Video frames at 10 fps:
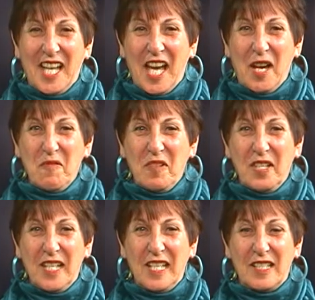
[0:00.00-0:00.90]
I
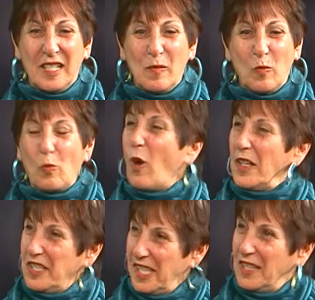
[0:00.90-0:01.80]
really didn't
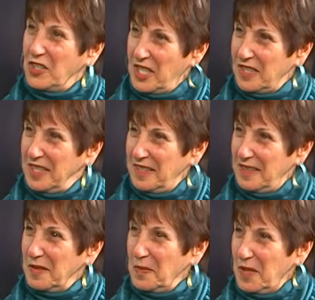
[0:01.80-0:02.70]
want to get Jesse,
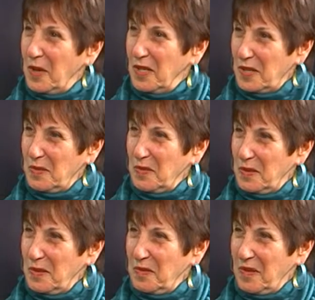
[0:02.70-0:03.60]
to be honest
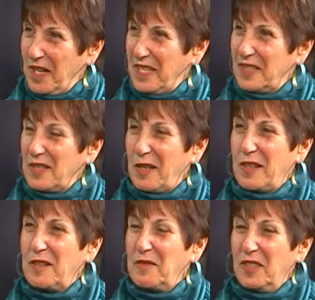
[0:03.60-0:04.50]
with you. I had
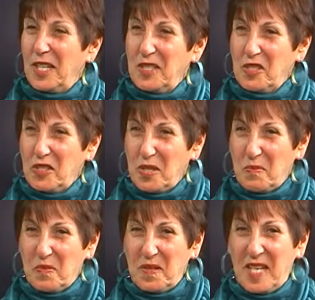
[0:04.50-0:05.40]
started a
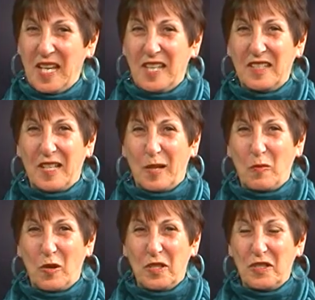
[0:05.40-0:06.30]
relationship and I
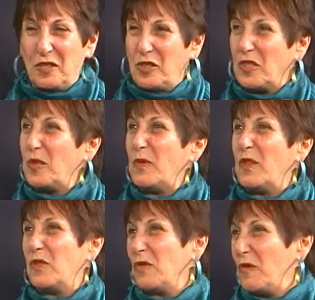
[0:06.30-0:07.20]
wanted it just to be
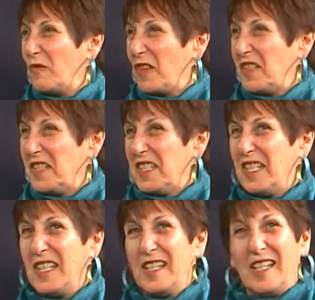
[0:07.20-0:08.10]
the two of us,
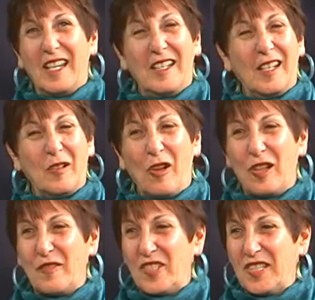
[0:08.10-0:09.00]
and then
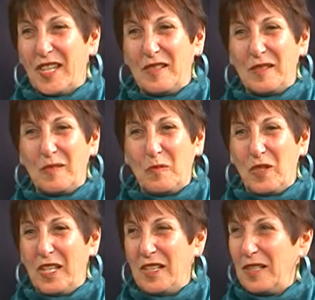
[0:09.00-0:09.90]
all of a sudden
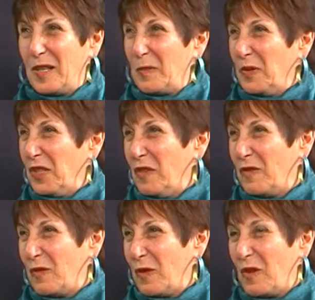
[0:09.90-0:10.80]
we ended up looking
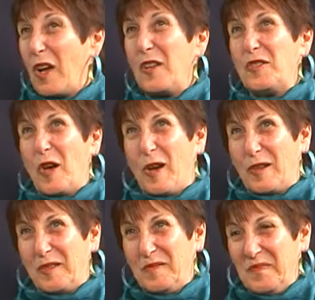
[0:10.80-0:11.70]
for a
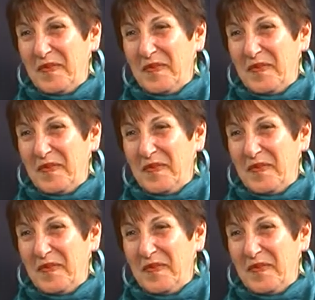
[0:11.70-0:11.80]
dog.